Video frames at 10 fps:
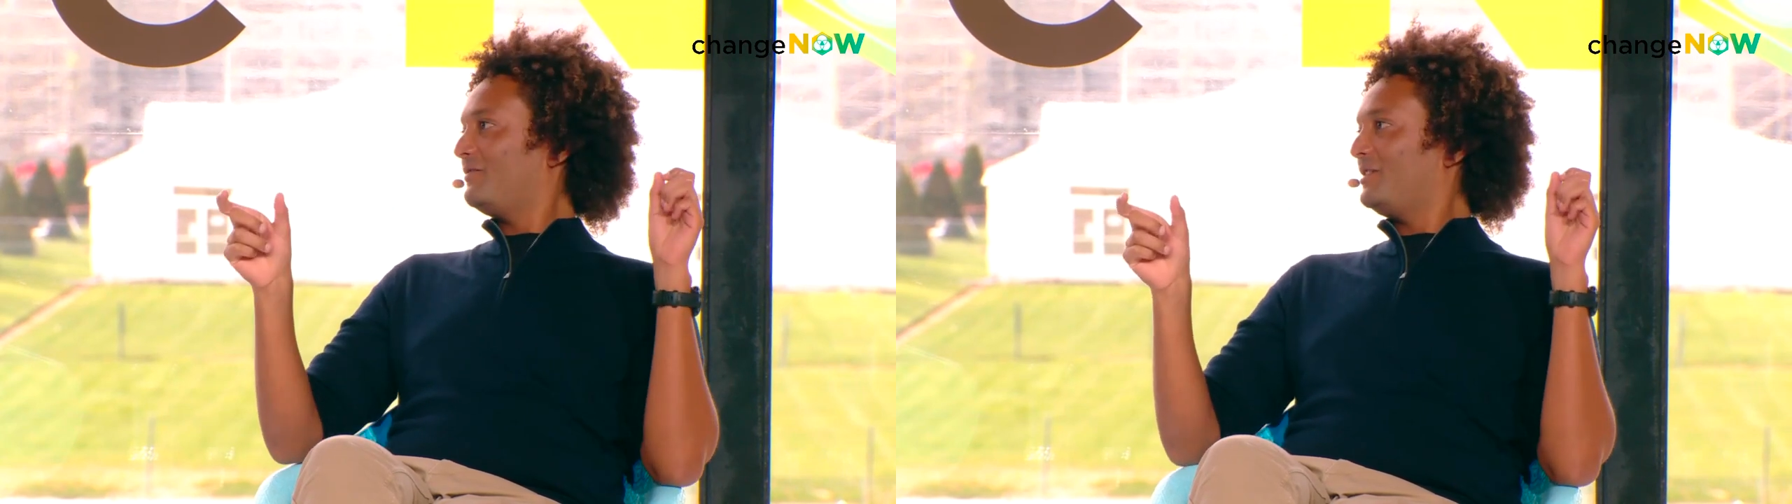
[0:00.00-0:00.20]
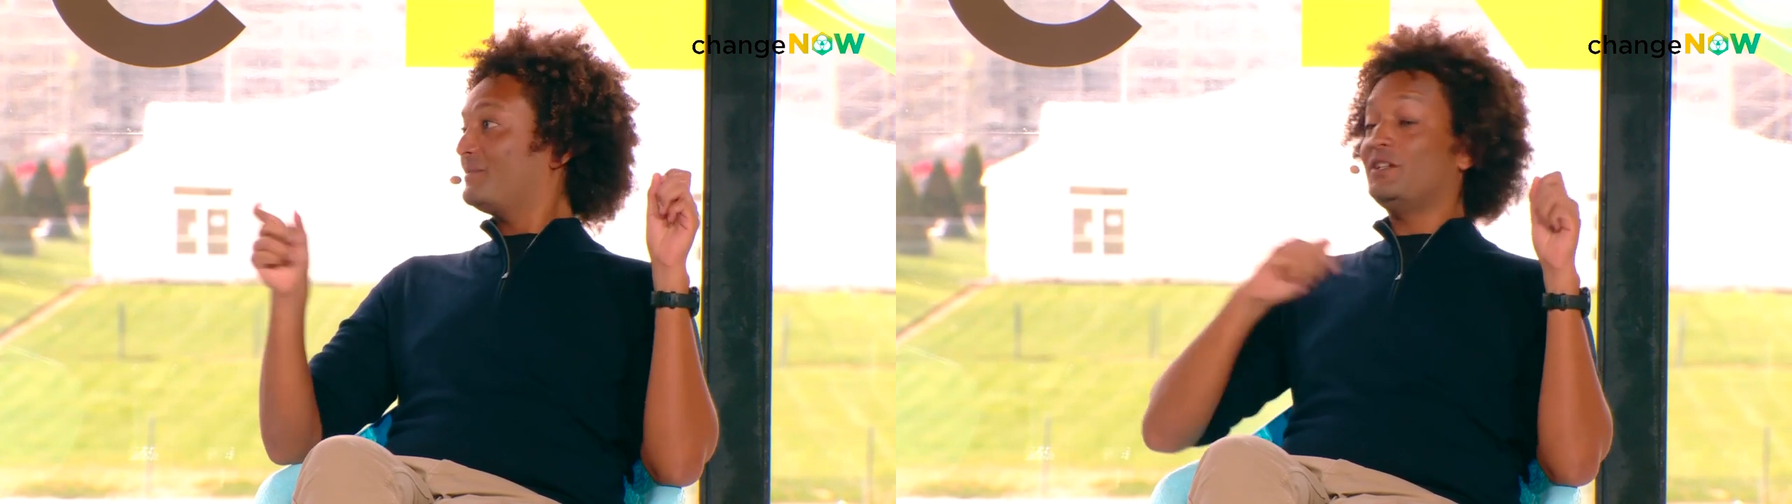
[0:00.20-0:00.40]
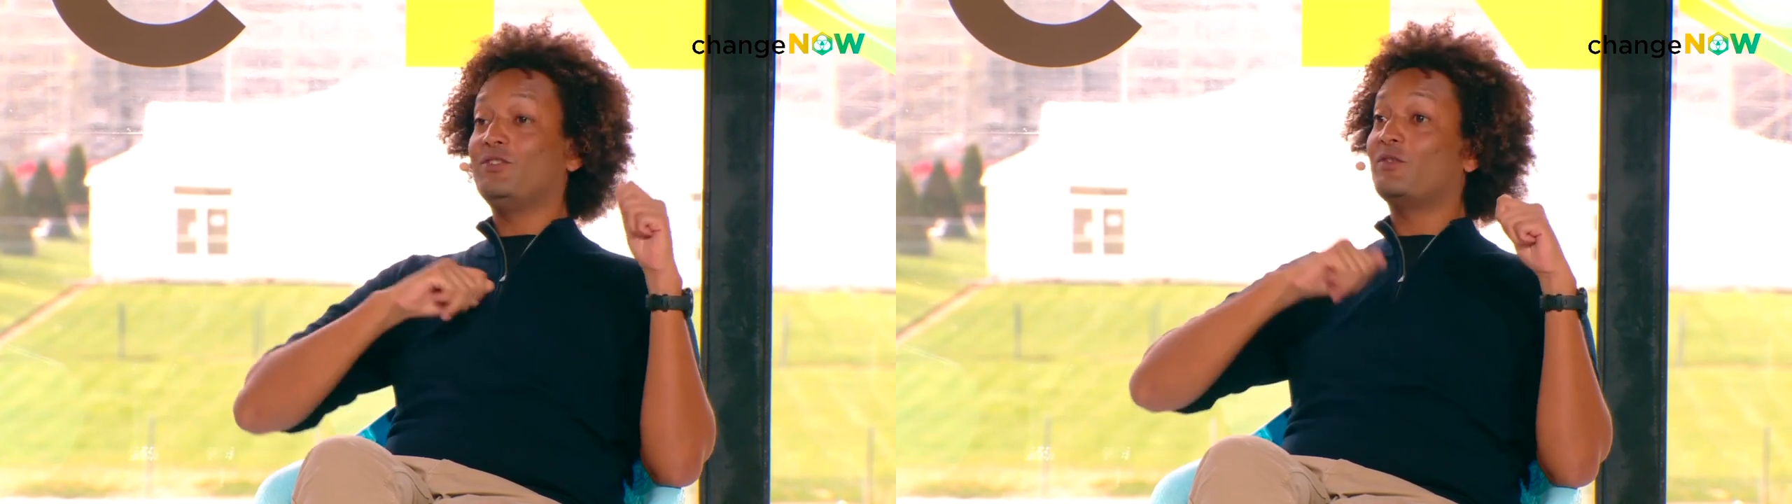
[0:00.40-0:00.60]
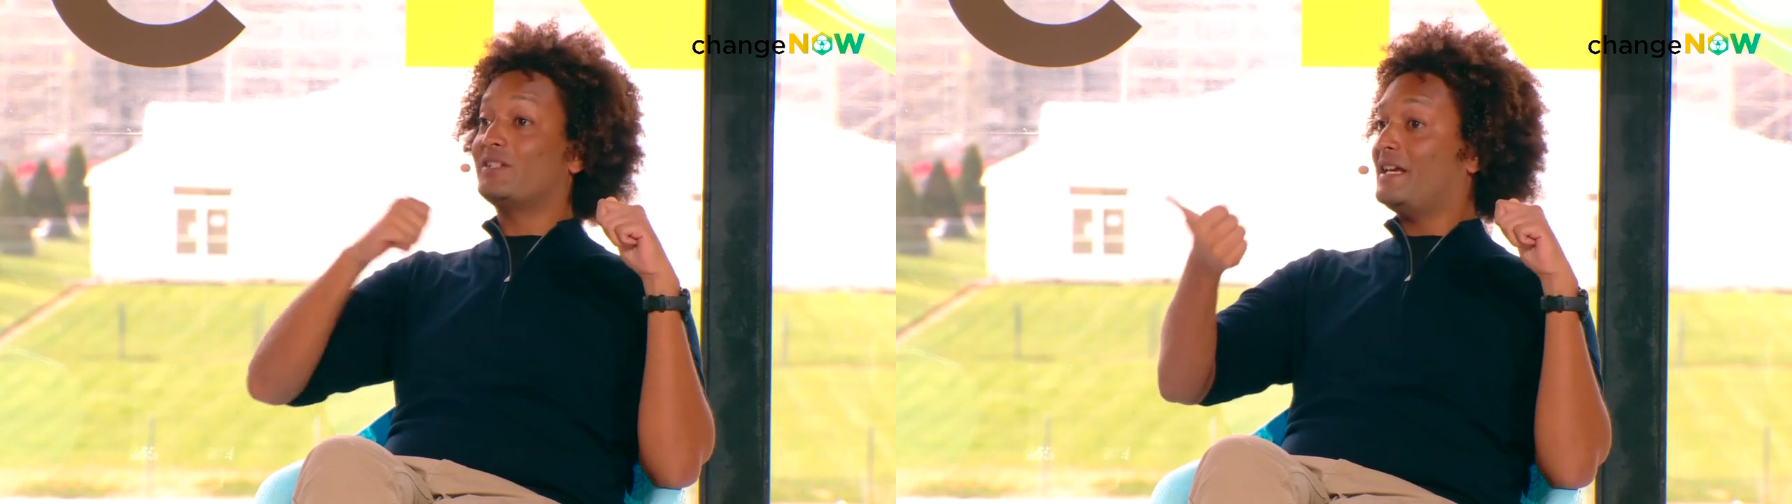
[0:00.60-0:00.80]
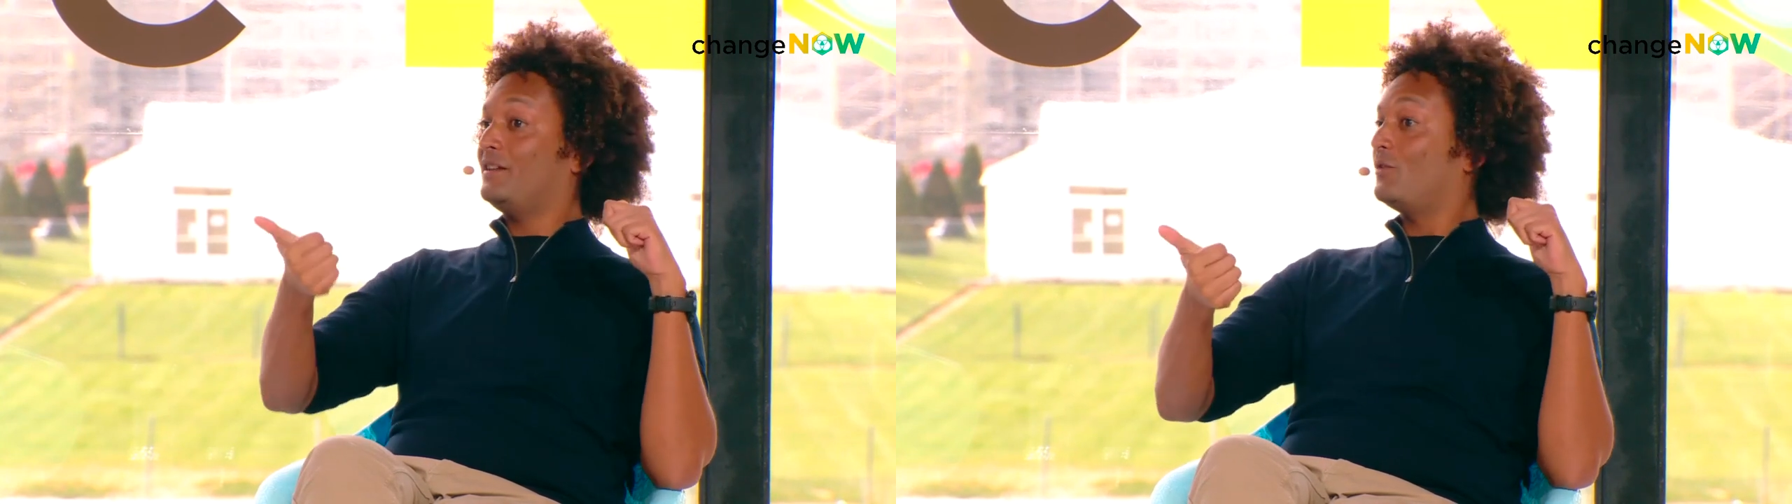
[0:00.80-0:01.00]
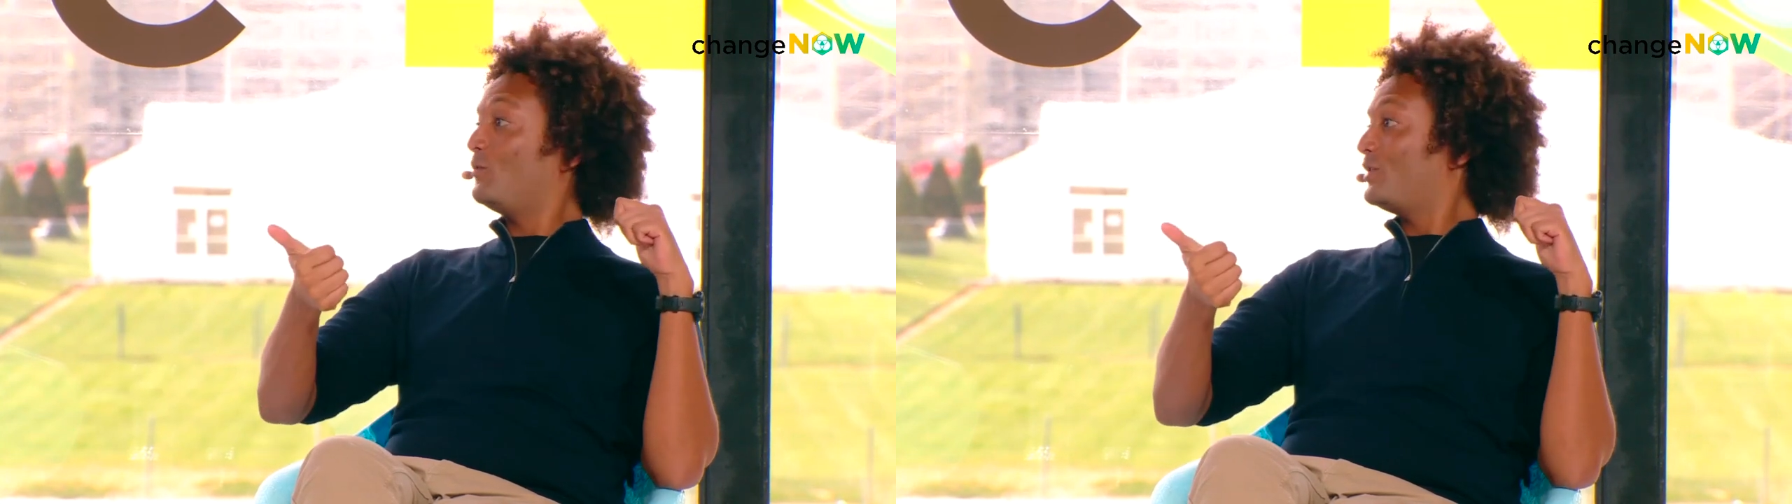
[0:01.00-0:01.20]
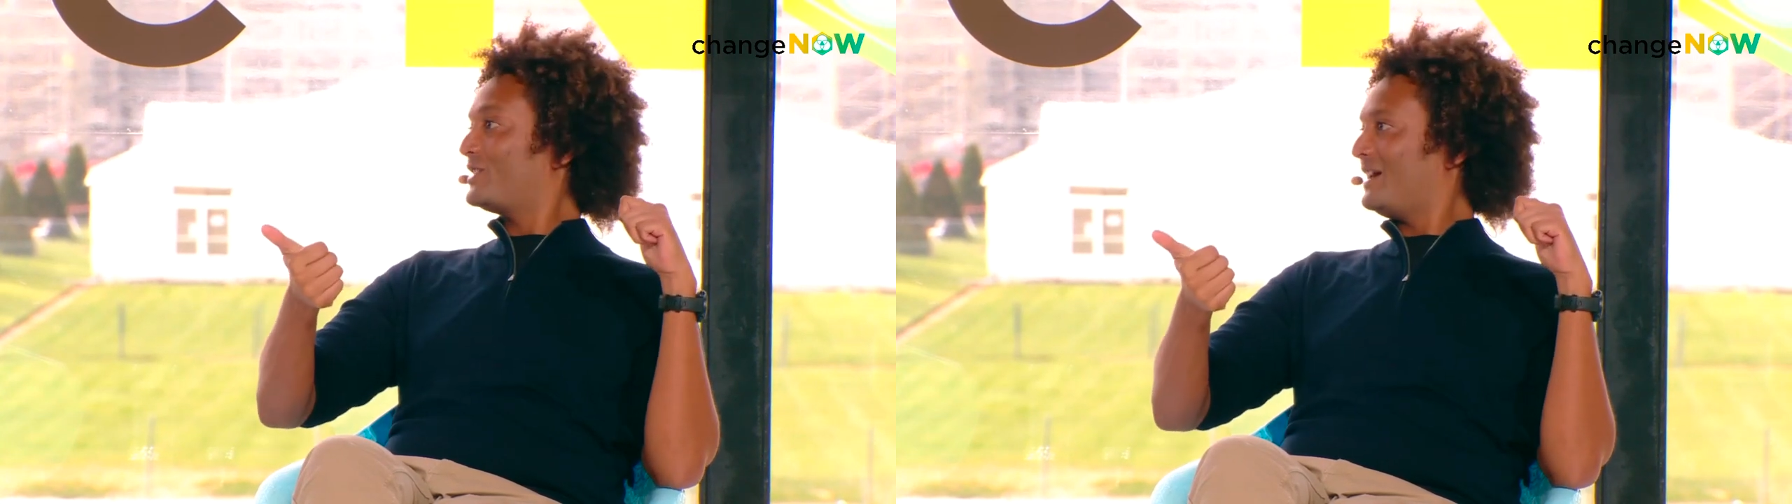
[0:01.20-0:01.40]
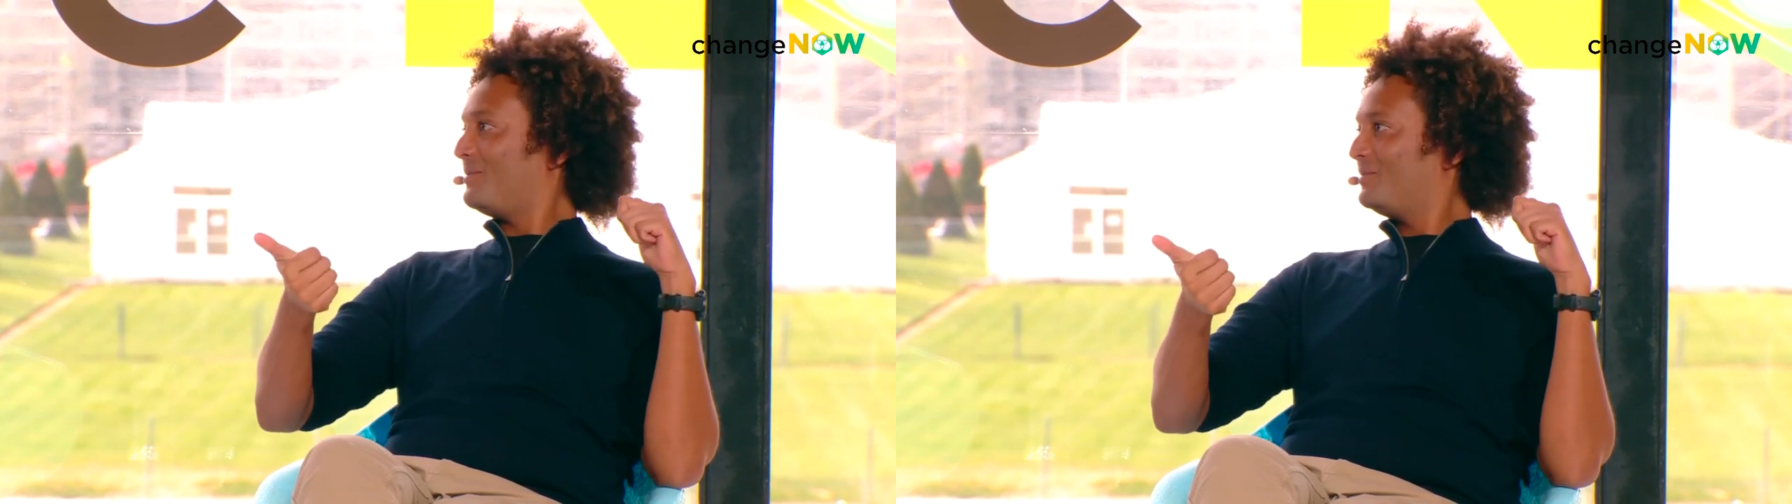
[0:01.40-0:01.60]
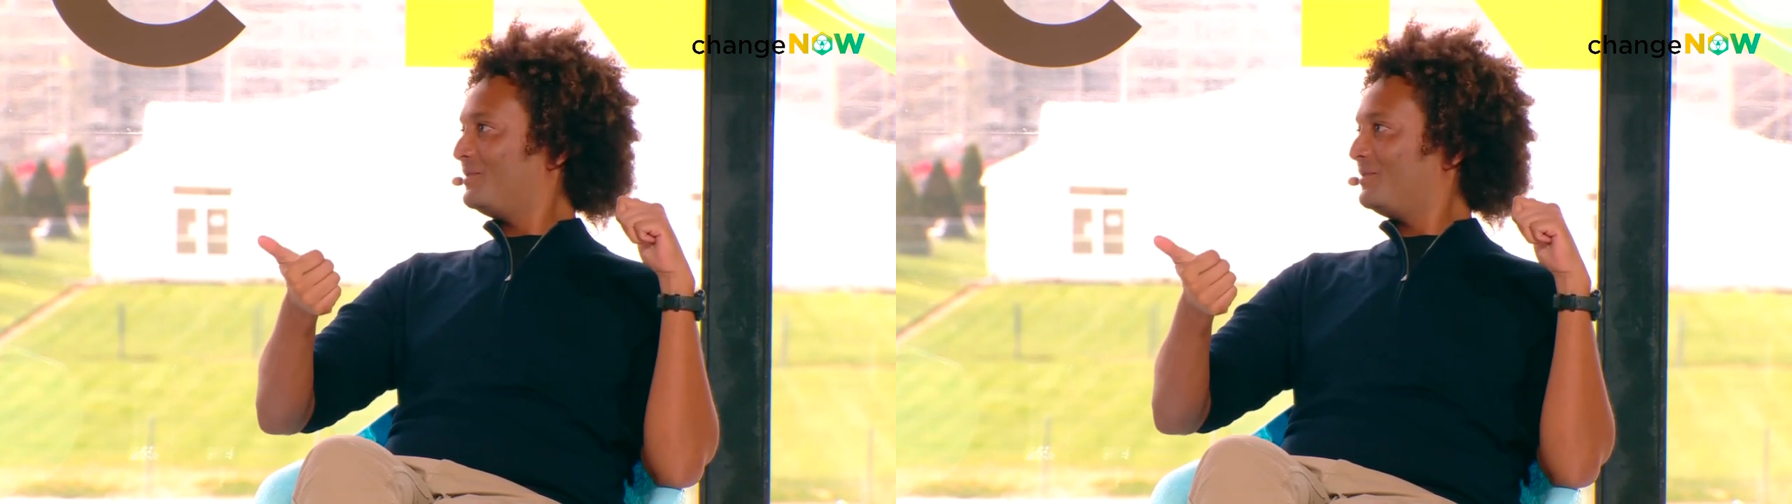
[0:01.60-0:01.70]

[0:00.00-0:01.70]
films that you can send on WhatsApp?